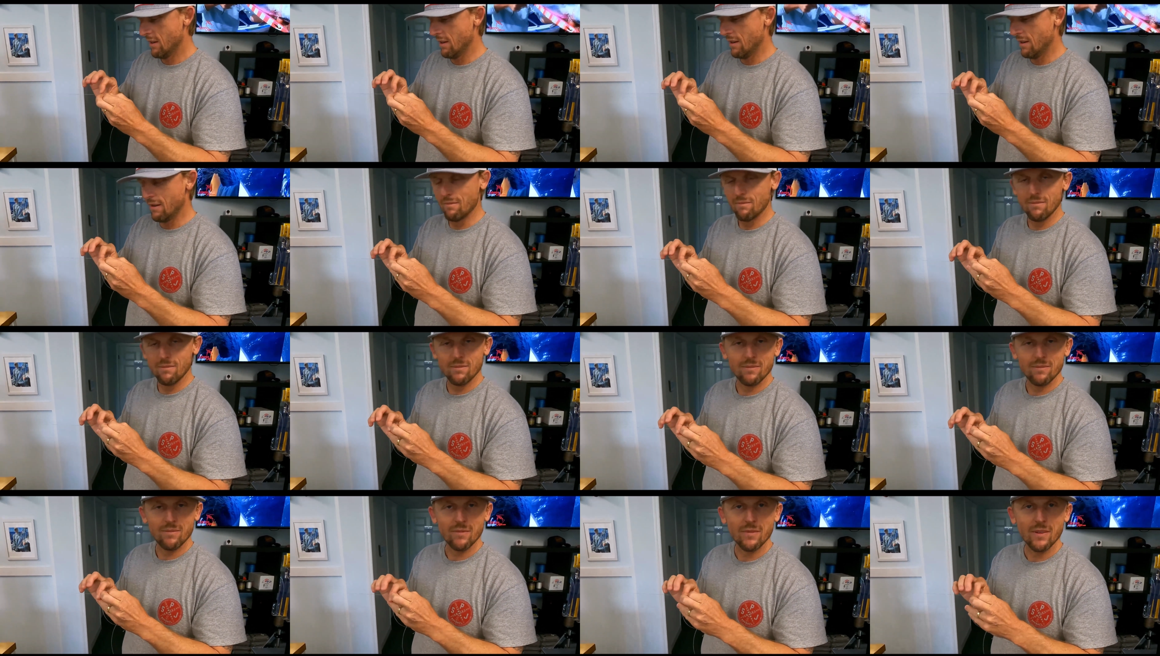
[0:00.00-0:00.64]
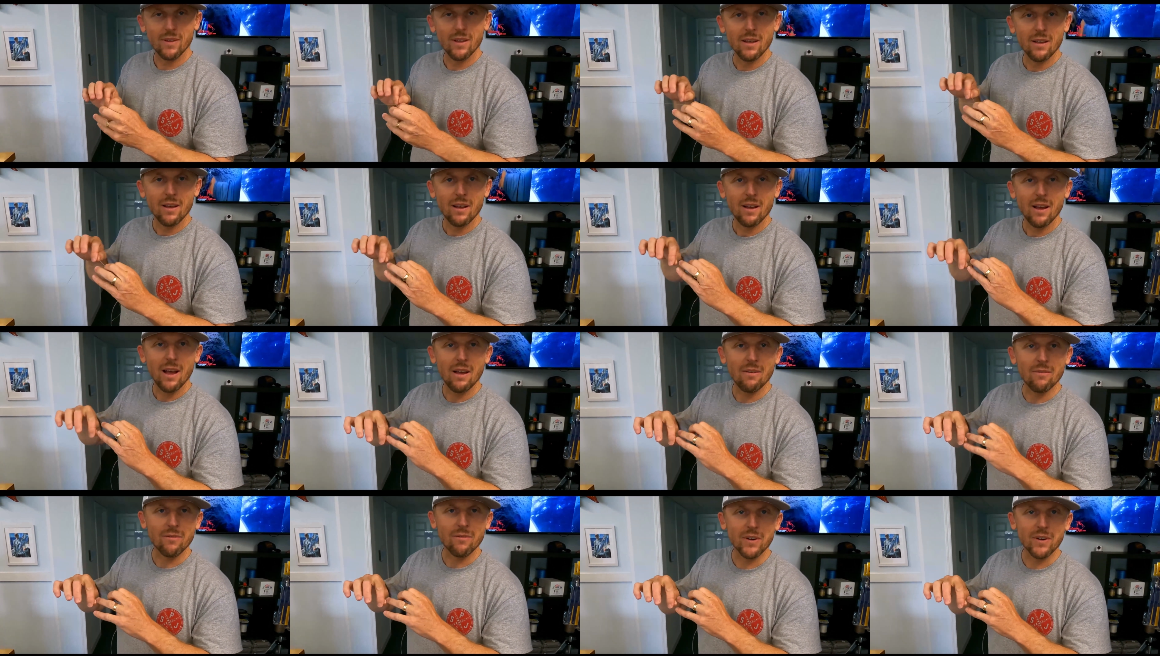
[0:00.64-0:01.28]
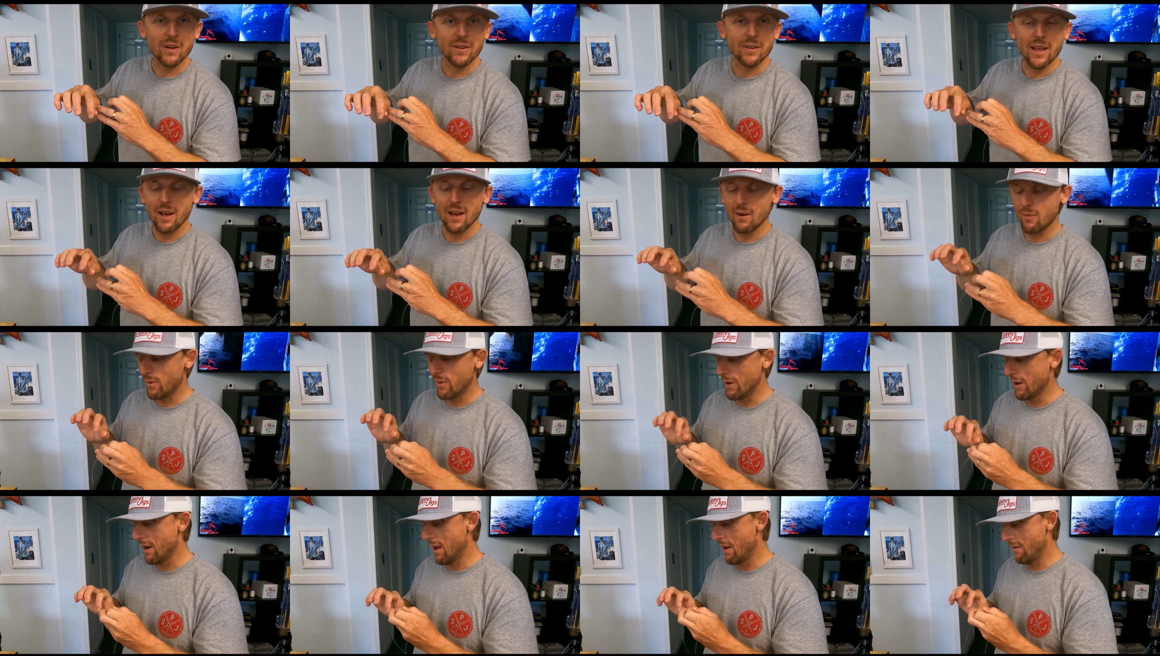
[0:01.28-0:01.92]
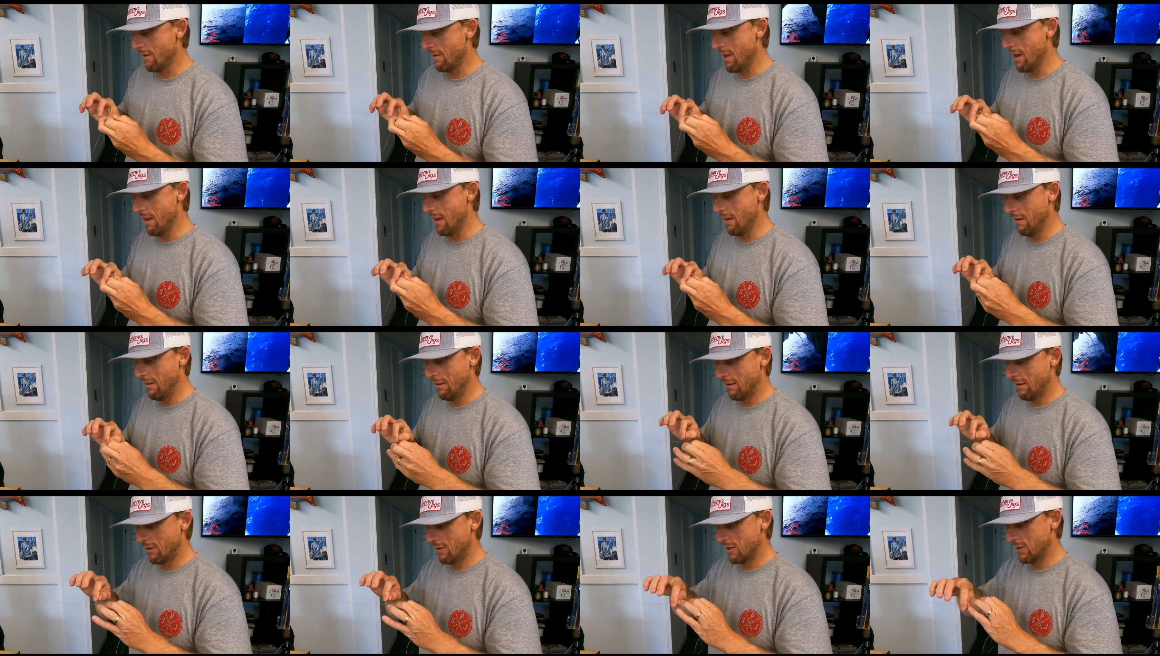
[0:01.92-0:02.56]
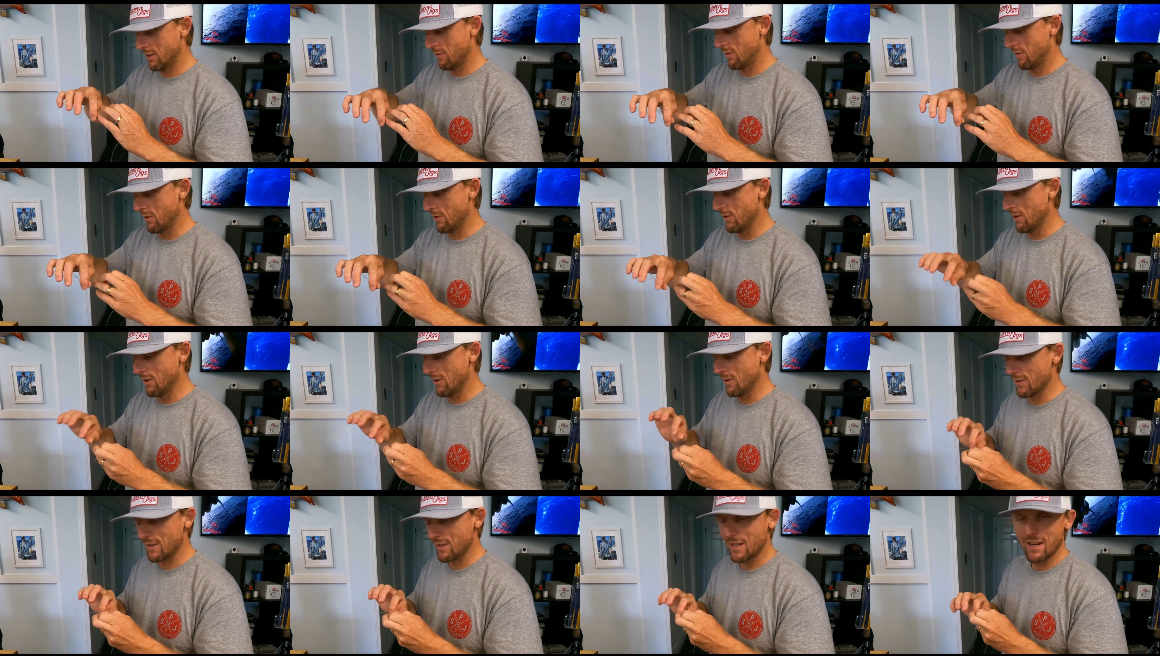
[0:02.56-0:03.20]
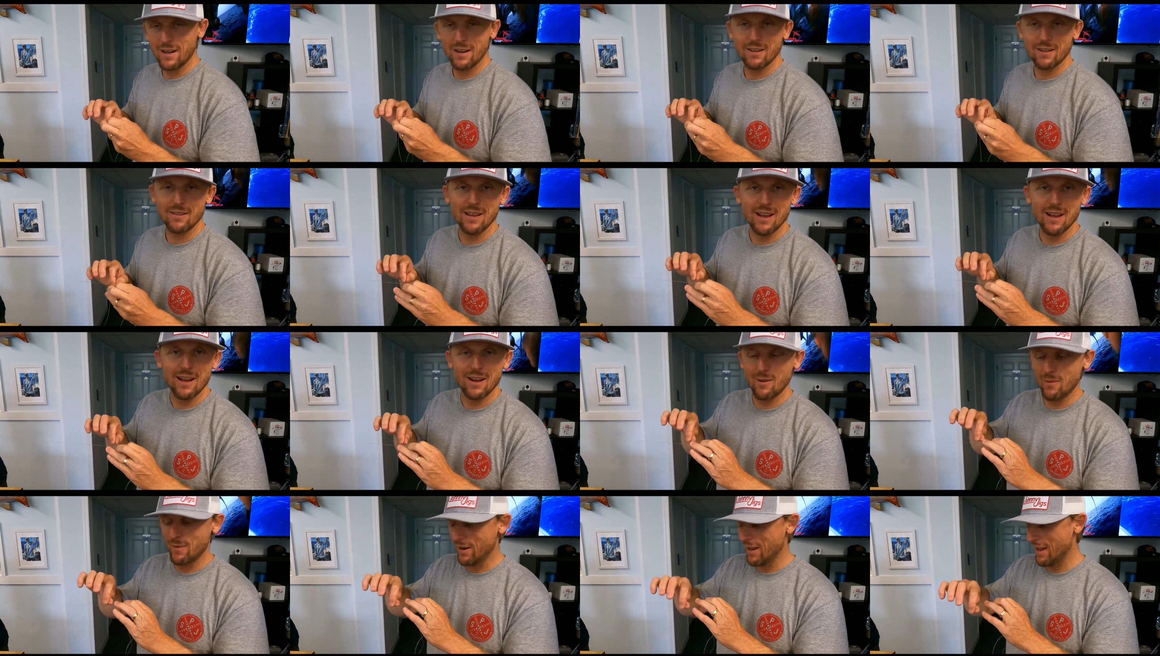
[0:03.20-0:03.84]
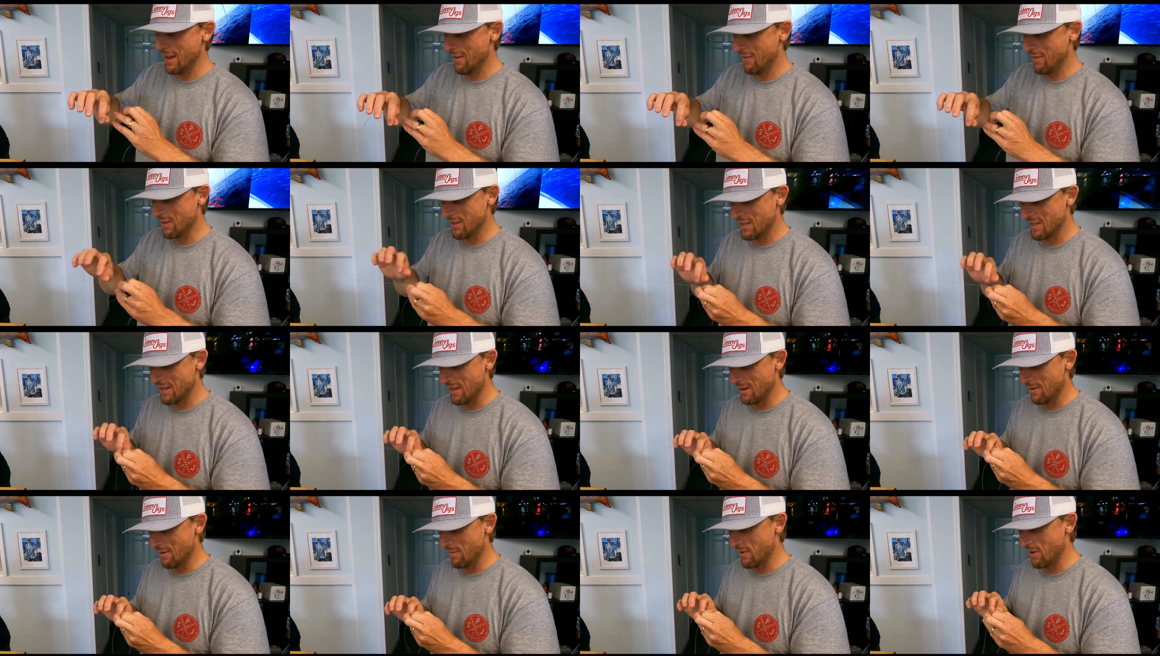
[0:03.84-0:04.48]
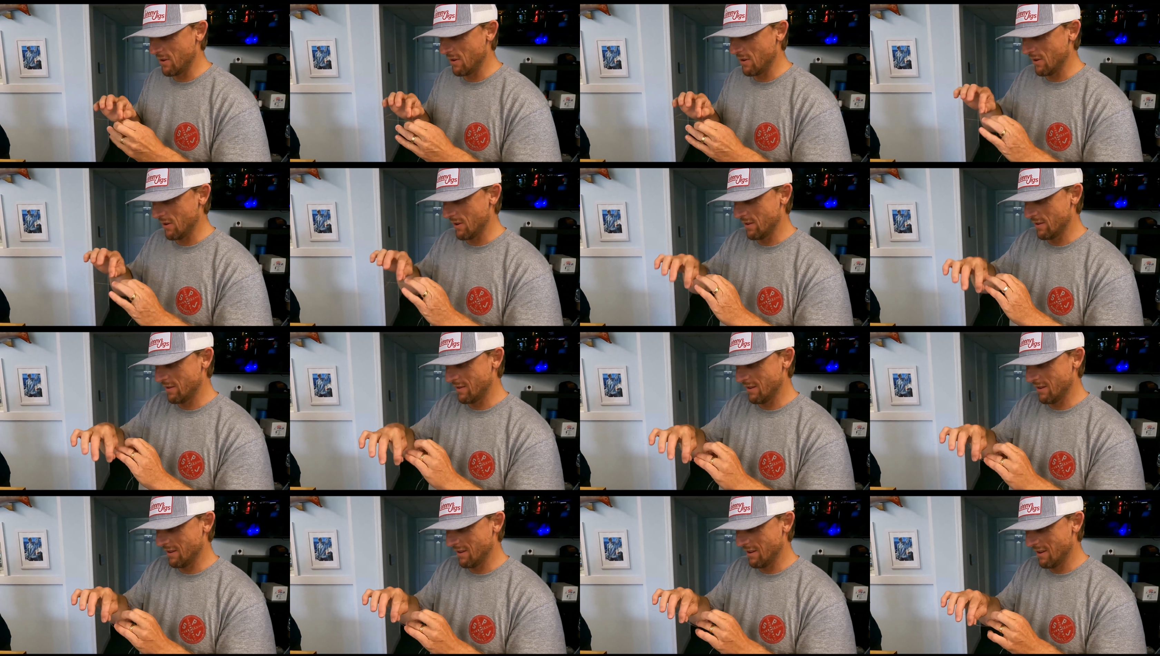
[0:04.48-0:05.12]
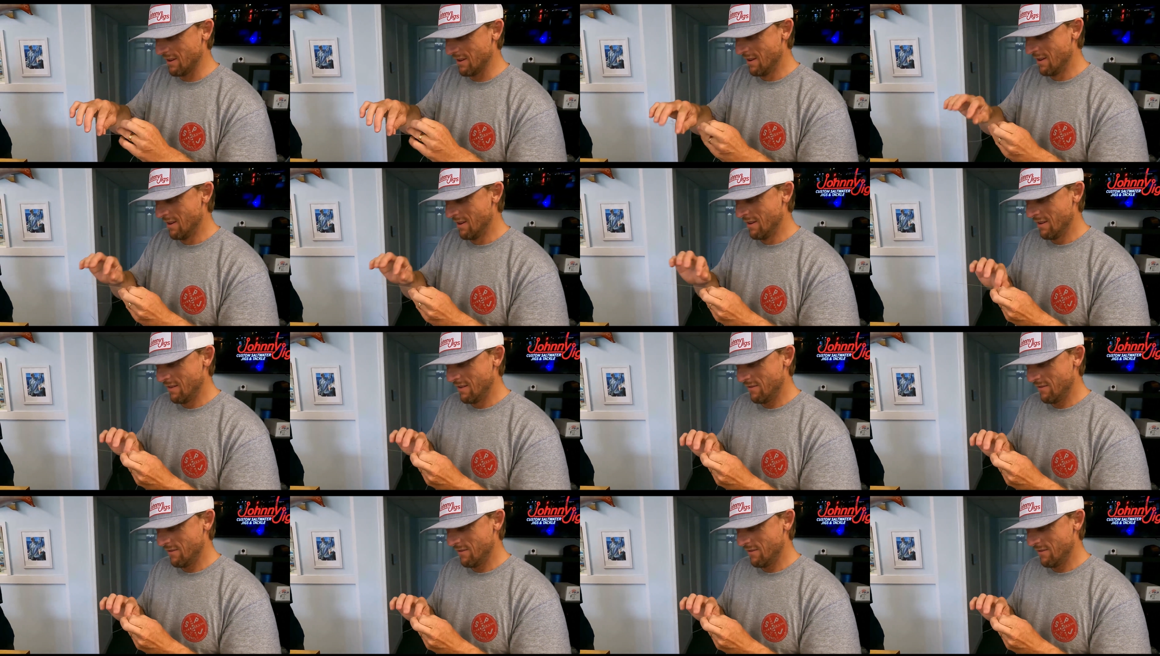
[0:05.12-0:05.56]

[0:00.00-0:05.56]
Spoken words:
I haven't figured that one out yet. Christopher Doyle has got it down, but I haven't seen him do it to